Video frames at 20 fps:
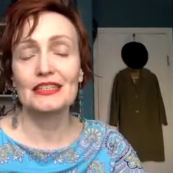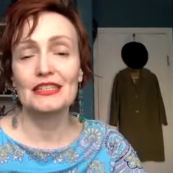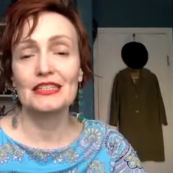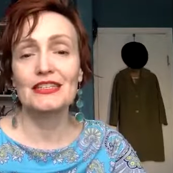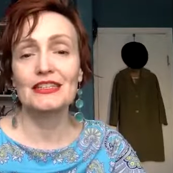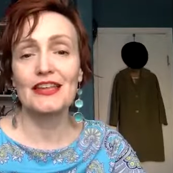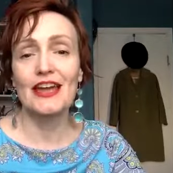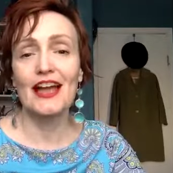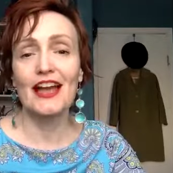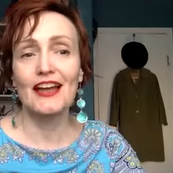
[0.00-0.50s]

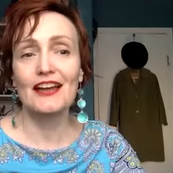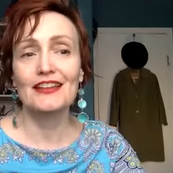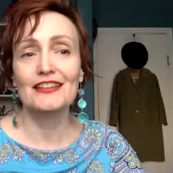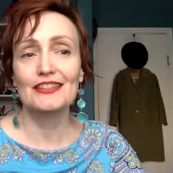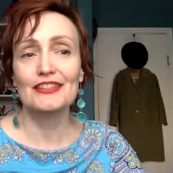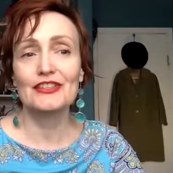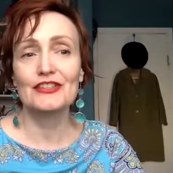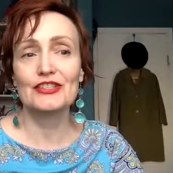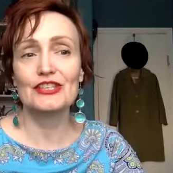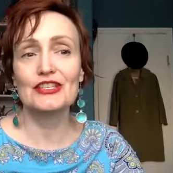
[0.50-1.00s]
Yeah,
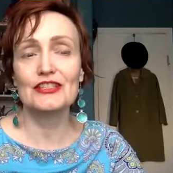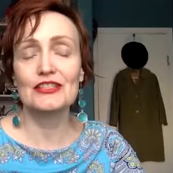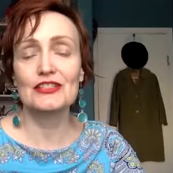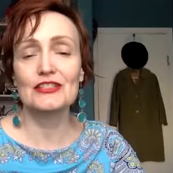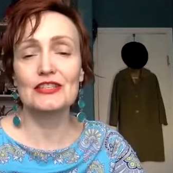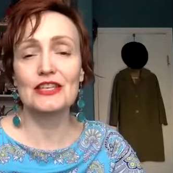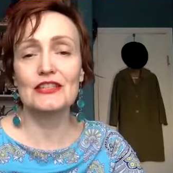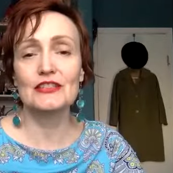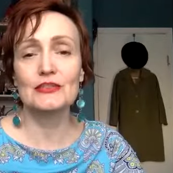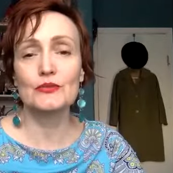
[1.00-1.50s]

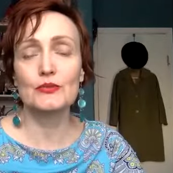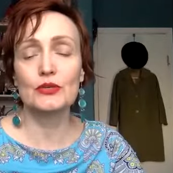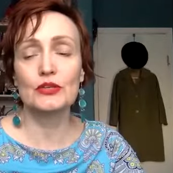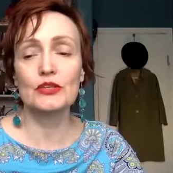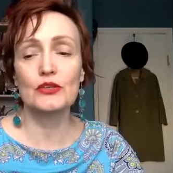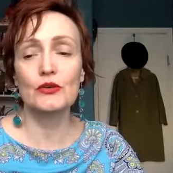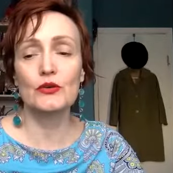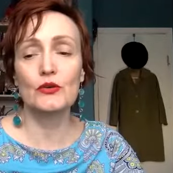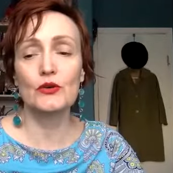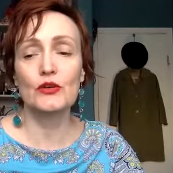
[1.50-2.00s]
that's really
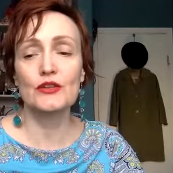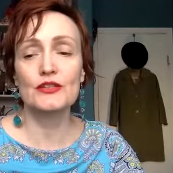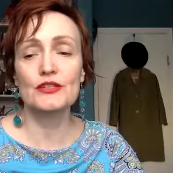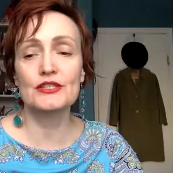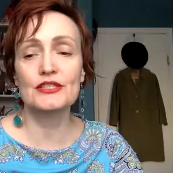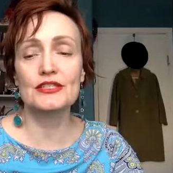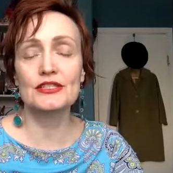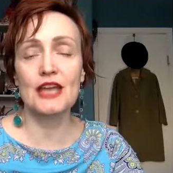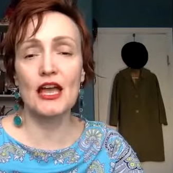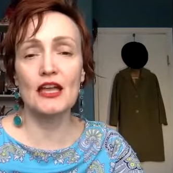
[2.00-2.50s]
cool. There's
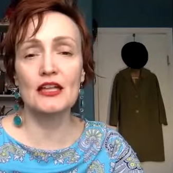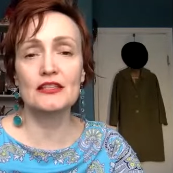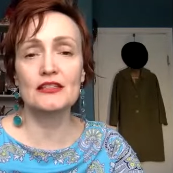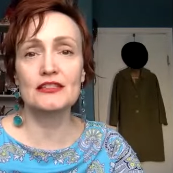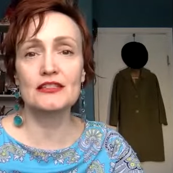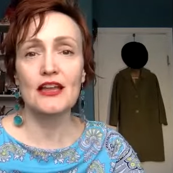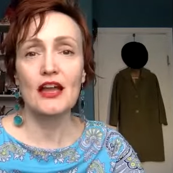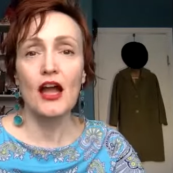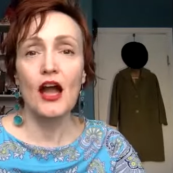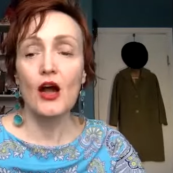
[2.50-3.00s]
tons.
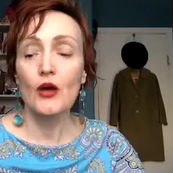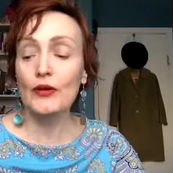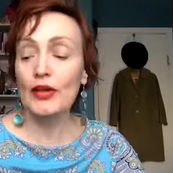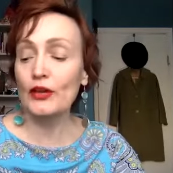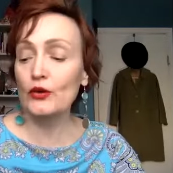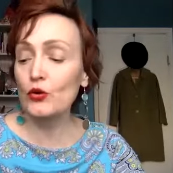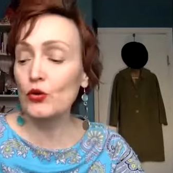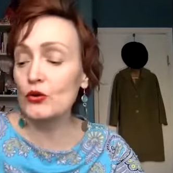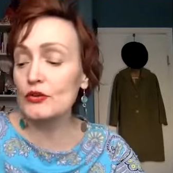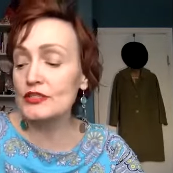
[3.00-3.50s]
Okay,
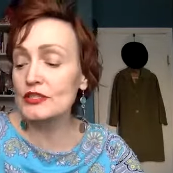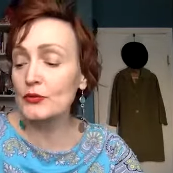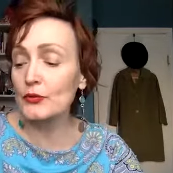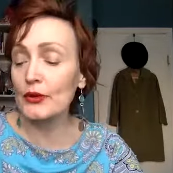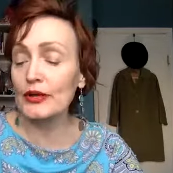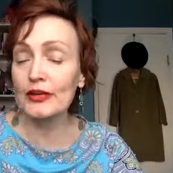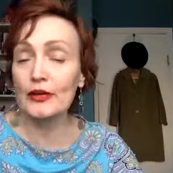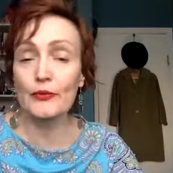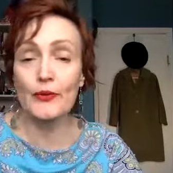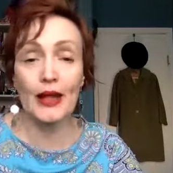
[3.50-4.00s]
cool. So we're
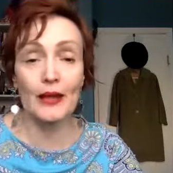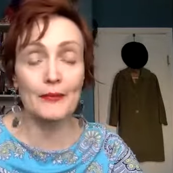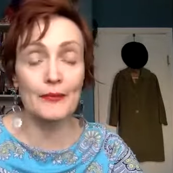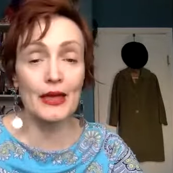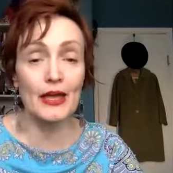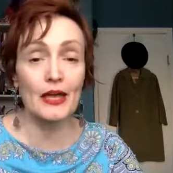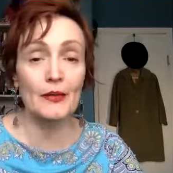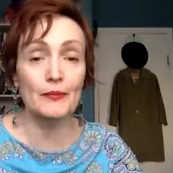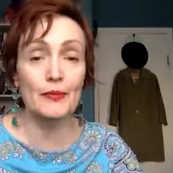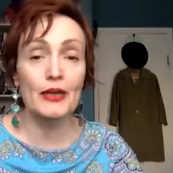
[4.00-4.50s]
going to wrap
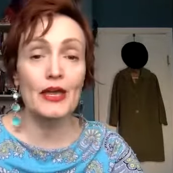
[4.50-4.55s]
up.